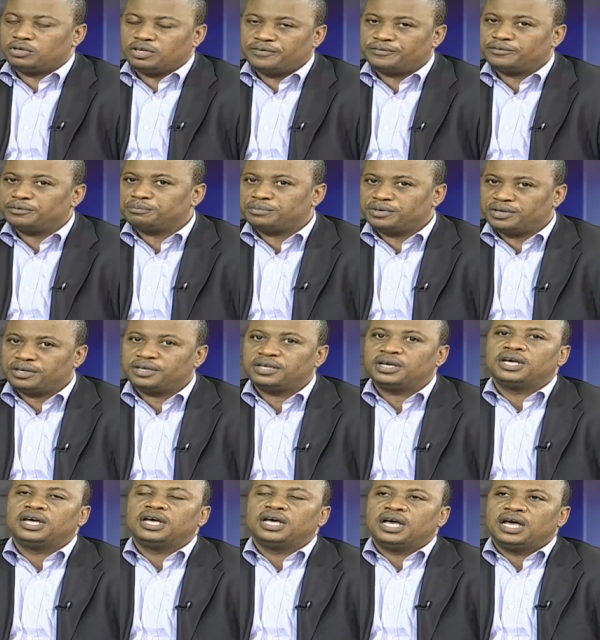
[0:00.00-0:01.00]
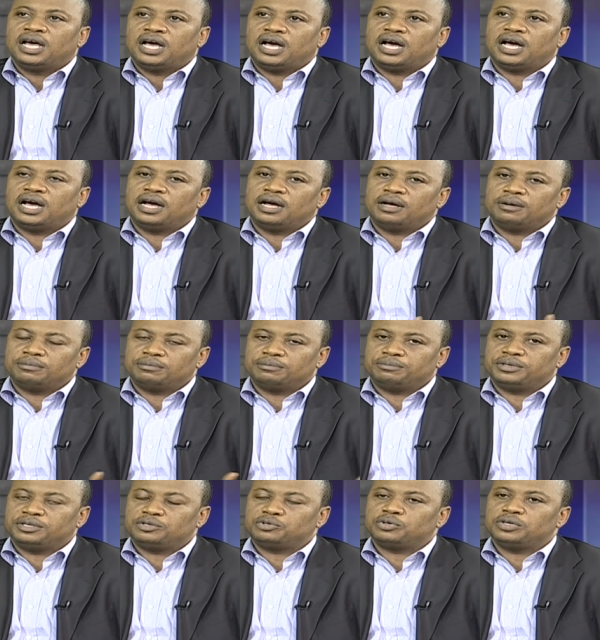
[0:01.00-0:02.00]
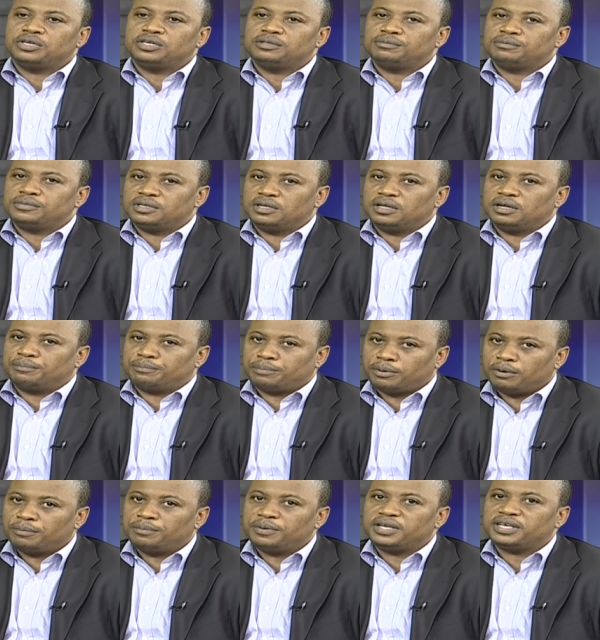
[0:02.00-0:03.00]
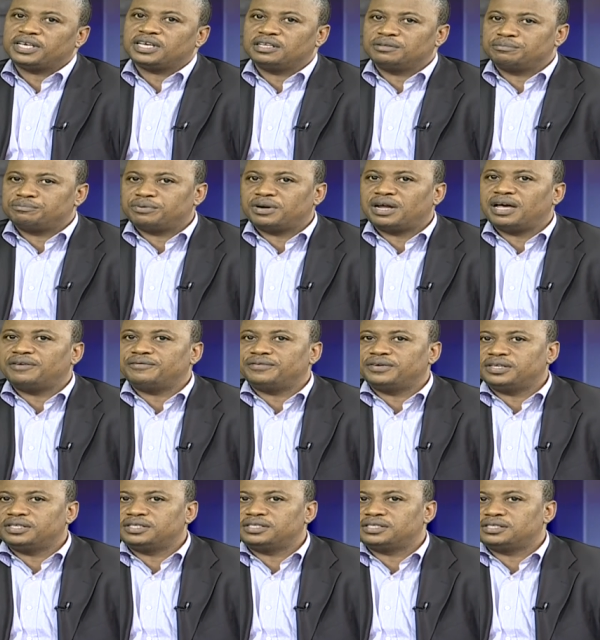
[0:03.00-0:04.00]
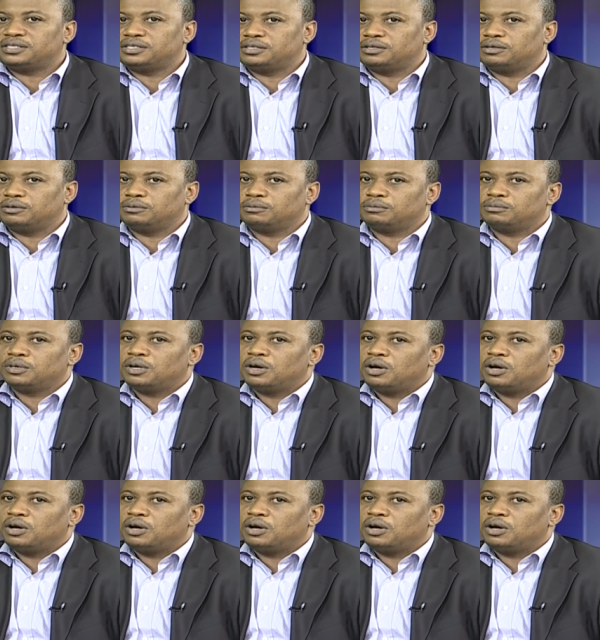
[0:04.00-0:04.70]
even be um, between uh, public and private, you know,